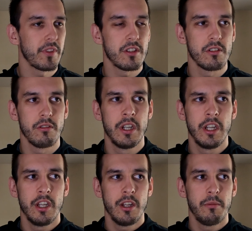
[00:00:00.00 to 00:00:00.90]
So,
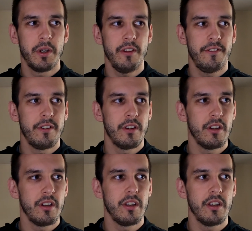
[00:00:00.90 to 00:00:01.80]
but if
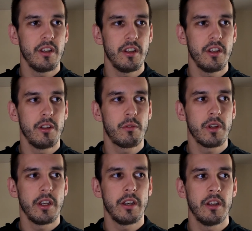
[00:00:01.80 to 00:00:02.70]
you
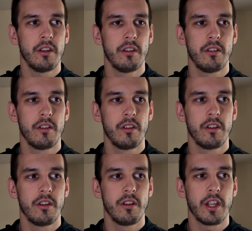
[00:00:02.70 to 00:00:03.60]
can,
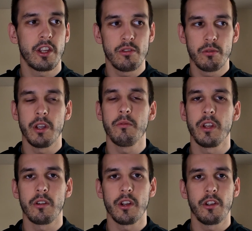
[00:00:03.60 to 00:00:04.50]
like you do uni,
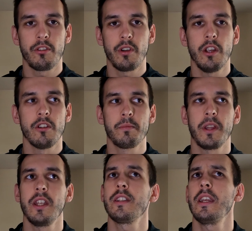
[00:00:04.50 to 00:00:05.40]
you've got your 3 years, but
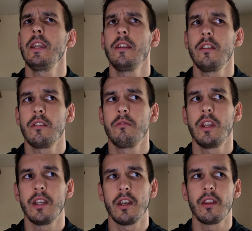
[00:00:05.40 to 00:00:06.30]
then say you
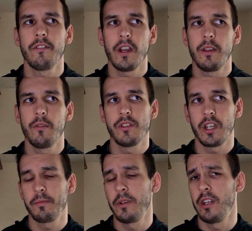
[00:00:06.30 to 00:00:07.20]
need another 5 years
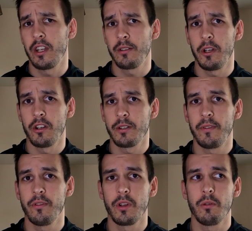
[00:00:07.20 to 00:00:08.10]
experience
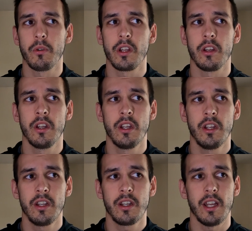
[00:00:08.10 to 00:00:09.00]
before you want to
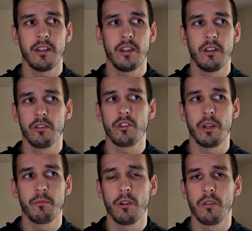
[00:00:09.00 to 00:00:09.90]
get to your
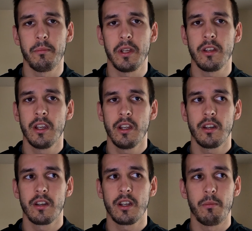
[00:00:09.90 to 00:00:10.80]
dream role. I mean,
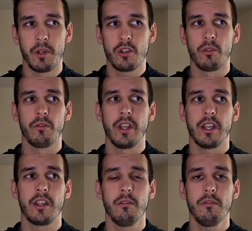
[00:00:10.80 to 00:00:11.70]
can we shorten that
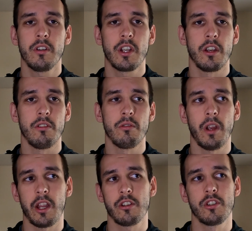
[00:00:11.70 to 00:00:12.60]
down? Can you do
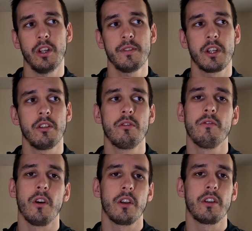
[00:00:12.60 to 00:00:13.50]
extra shifts? Can you do
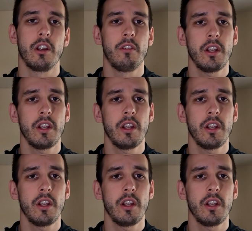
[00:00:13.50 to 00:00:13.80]
volunteering?